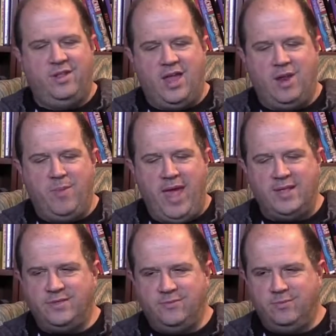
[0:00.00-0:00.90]
a lot of
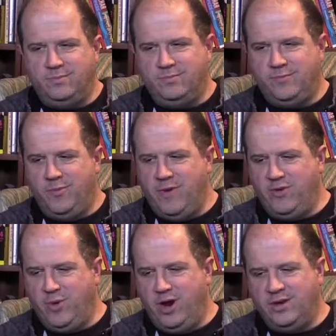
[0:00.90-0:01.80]
bands from
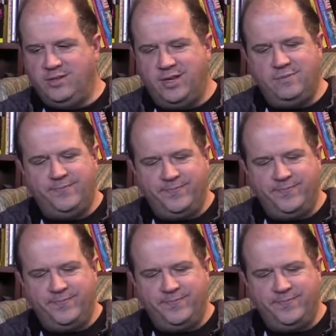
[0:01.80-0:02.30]
everywhere. So.